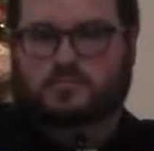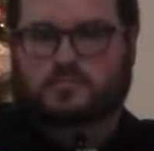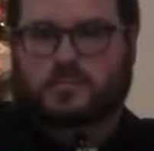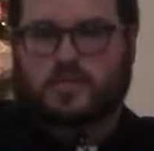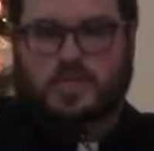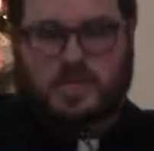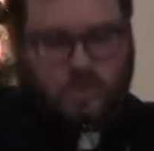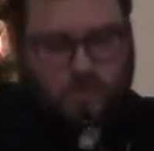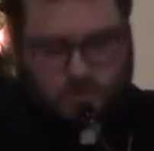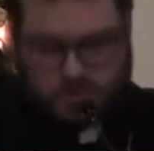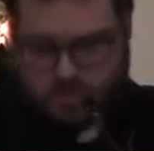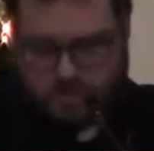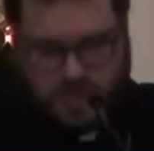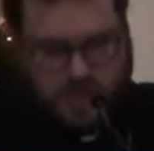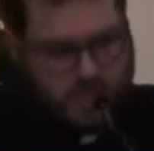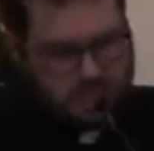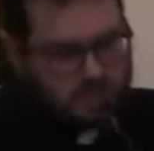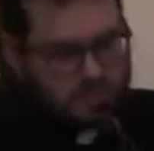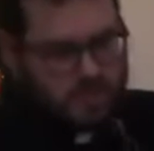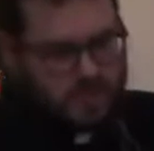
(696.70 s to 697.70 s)
He only
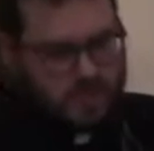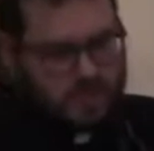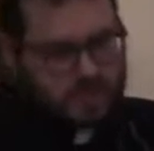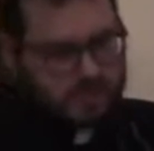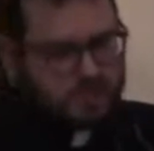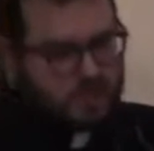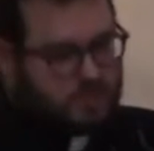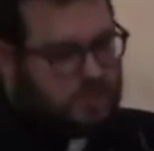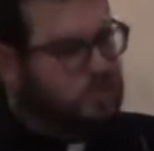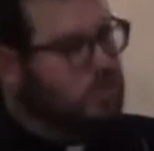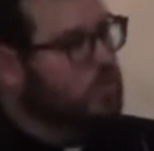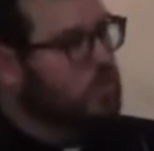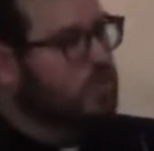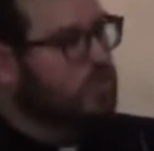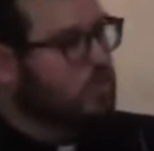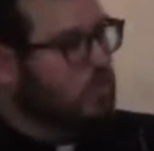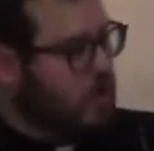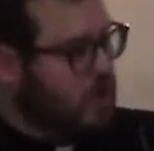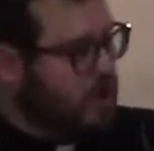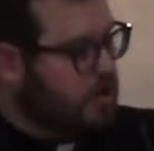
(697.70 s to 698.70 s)
baptizes
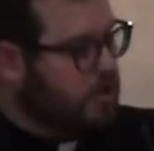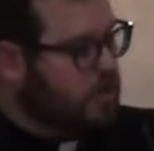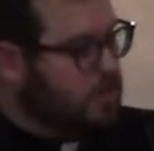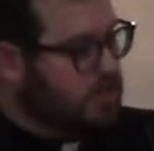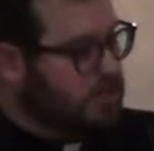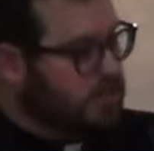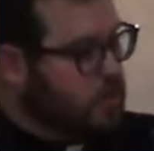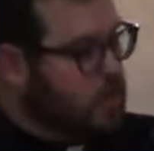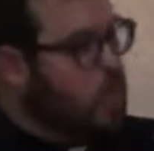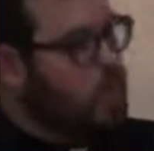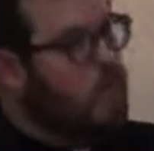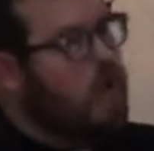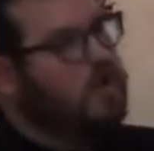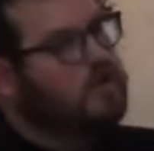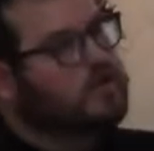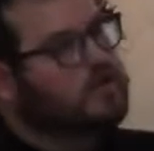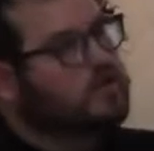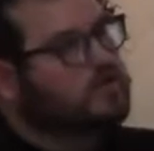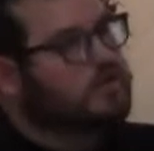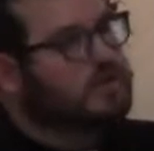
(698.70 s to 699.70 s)
with water, but the
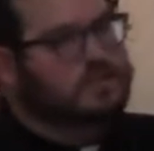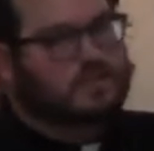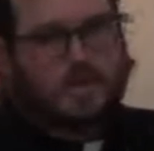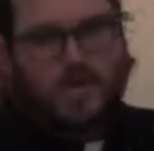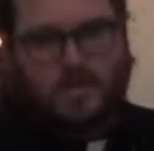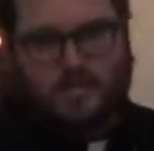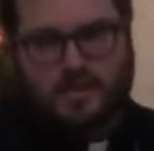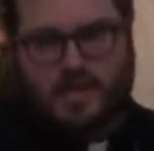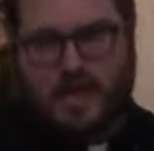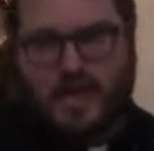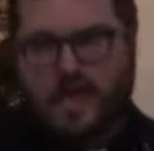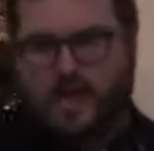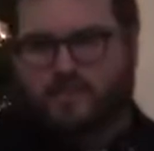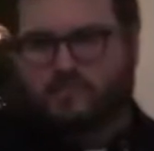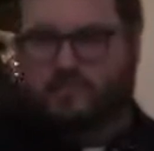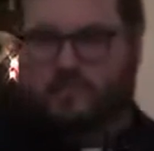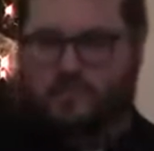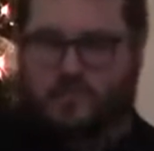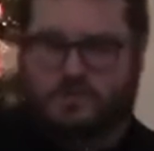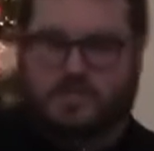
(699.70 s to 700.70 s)
one who is coming
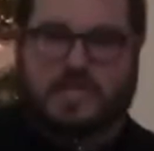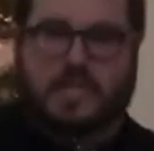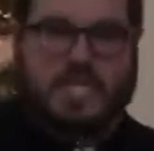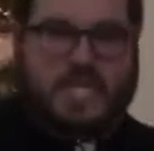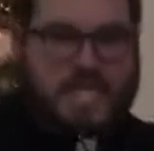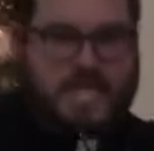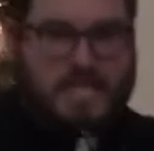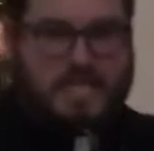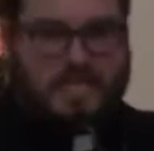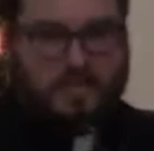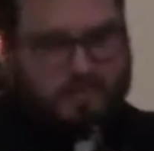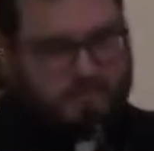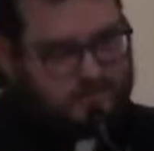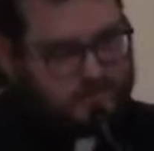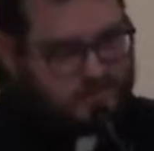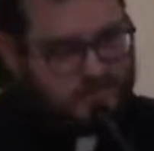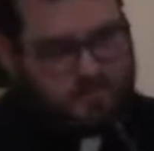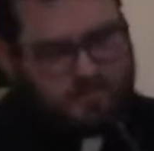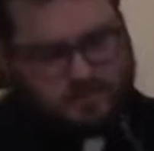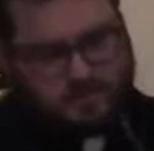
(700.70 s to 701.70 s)
after him, he
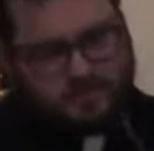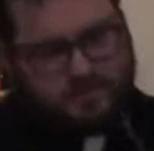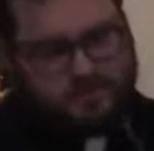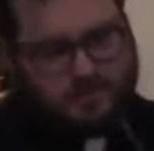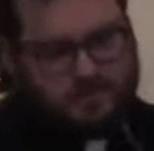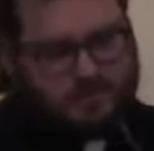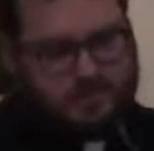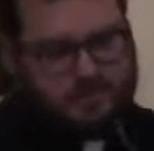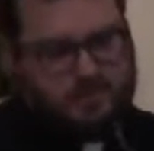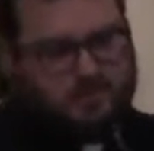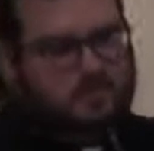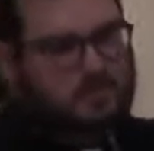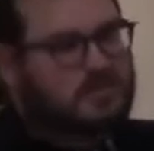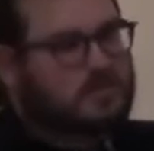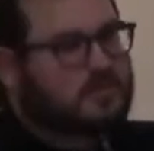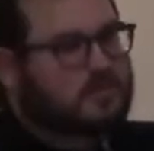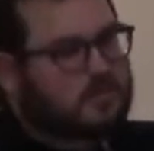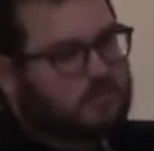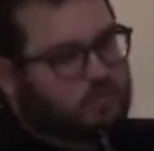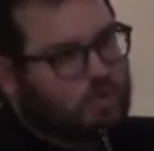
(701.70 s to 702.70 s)

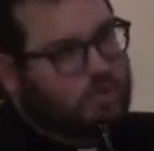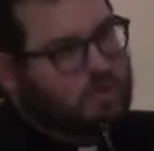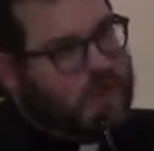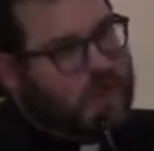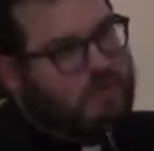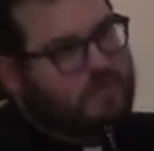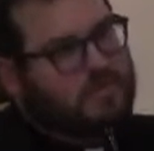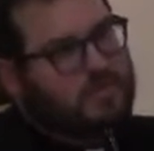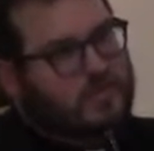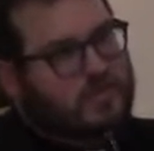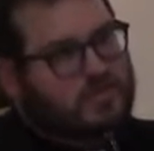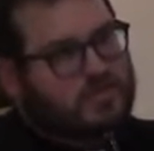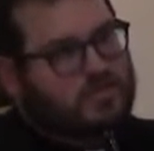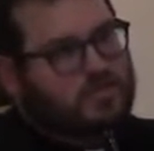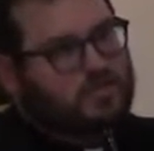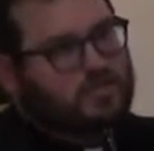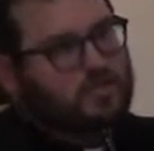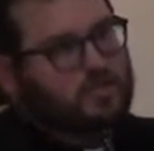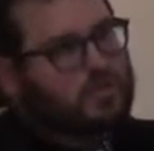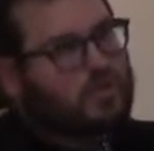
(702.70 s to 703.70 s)
will
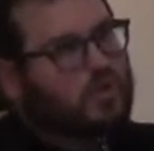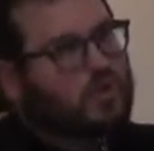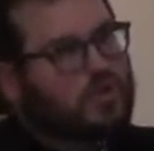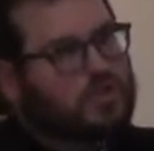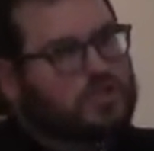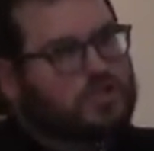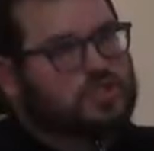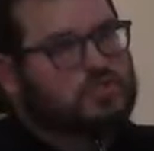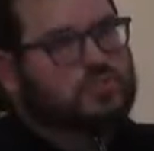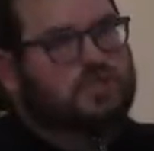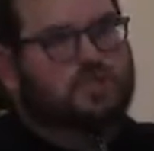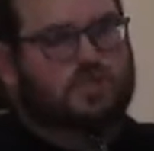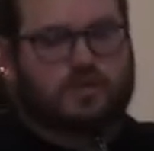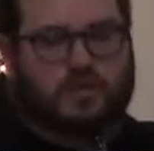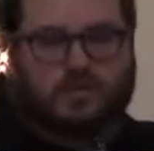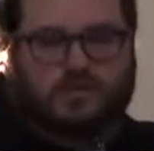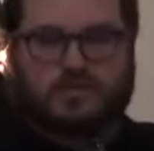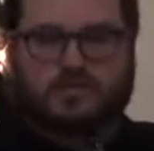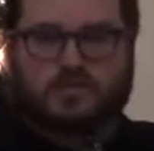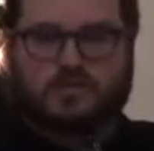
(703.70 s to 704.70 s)
baptize you with the Holy
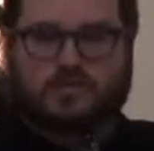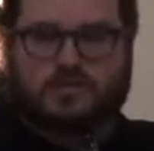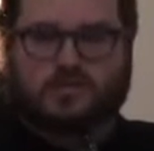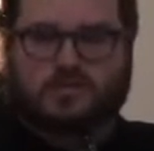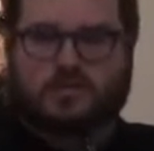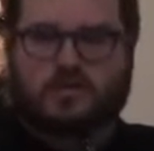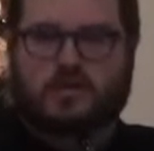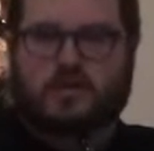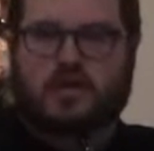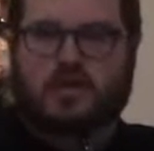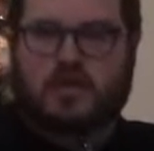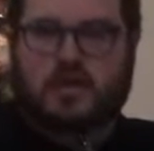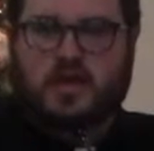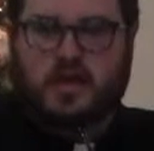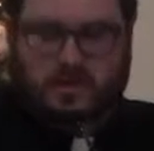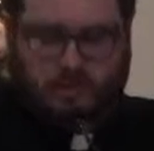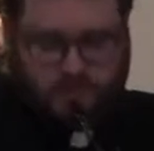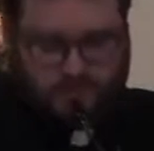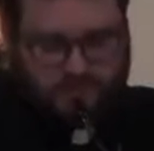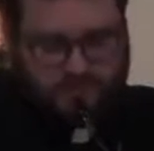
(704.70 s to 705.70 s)
Spirit
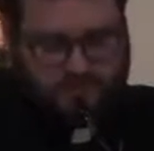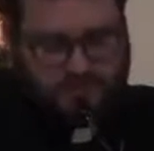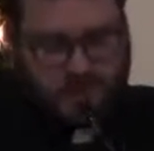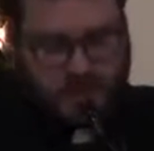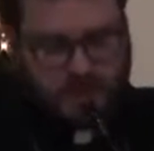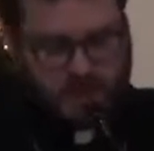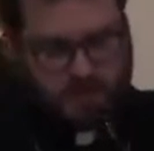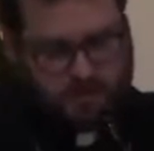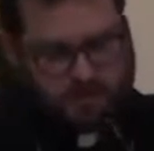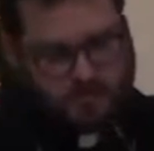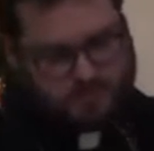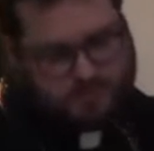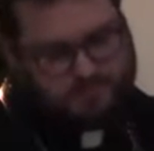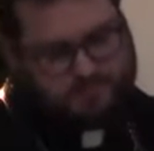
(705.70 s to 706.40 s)
and with fire.